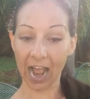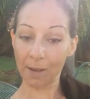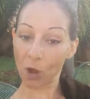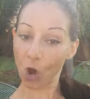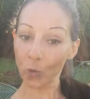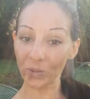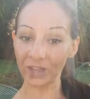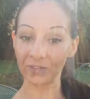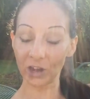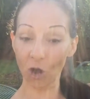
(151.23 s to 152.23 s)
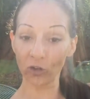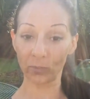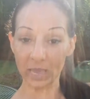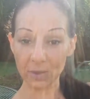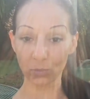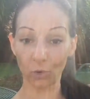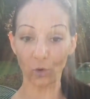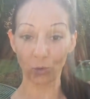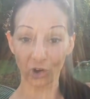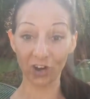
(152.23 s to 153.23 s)
I'm hoping that all the
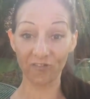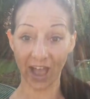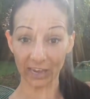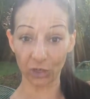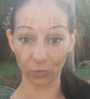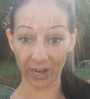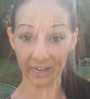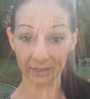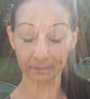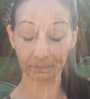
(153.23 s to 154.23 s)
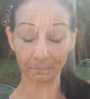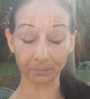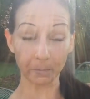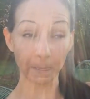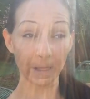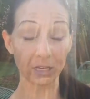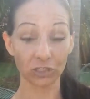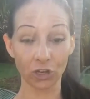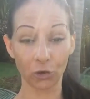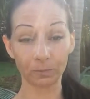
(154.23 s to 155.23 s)
people were evacuated.
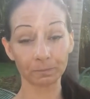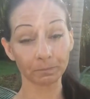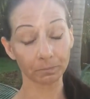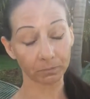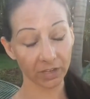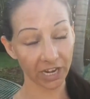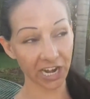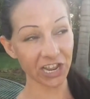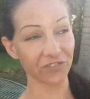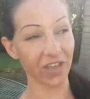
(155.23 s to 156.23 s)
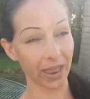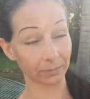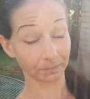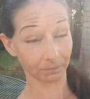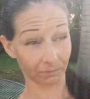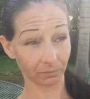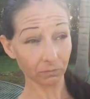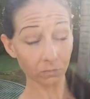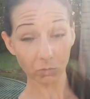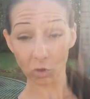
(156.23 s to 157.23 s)
So in any event,
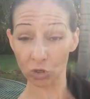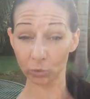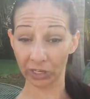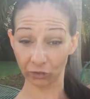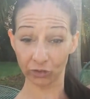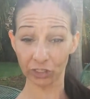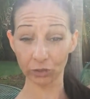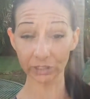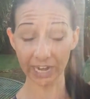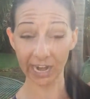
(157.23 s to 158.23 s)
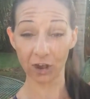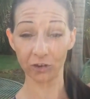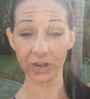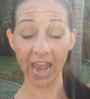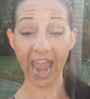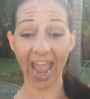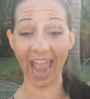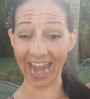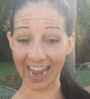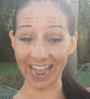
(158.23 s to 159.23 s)
so we get through this little town,
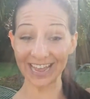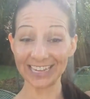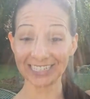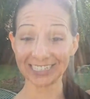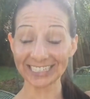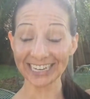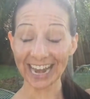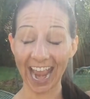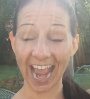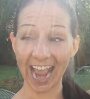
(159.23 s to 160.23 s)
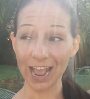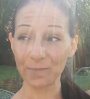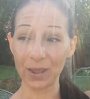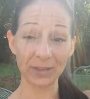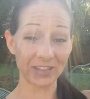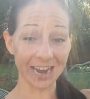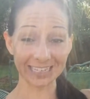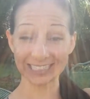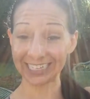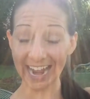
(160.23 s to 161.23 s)
and maybe the
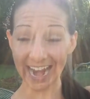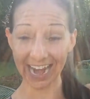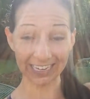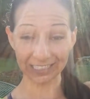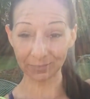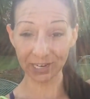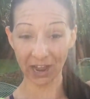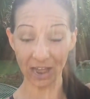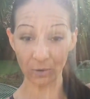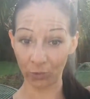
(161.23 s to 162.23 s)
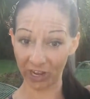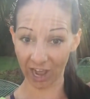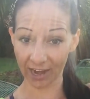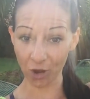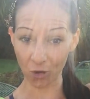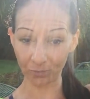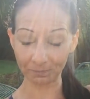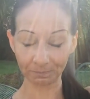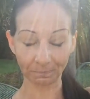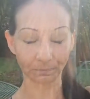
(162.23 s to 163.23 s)
next day sometime we got home.
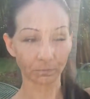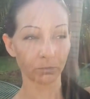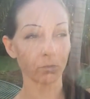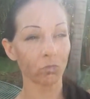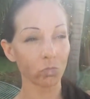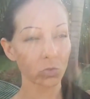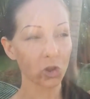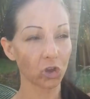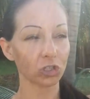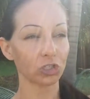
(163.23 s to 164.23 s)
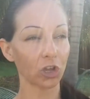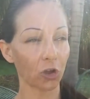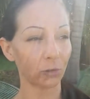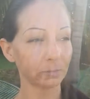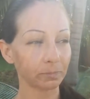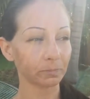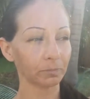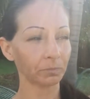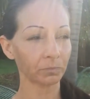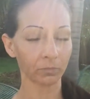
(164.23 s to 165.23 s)
So
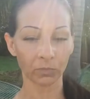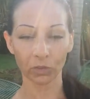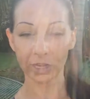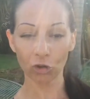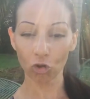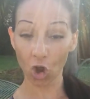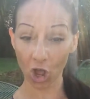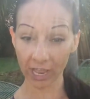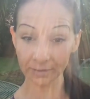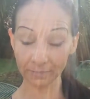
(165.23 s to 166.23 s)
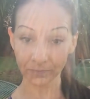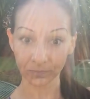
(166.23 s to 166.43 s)
later on,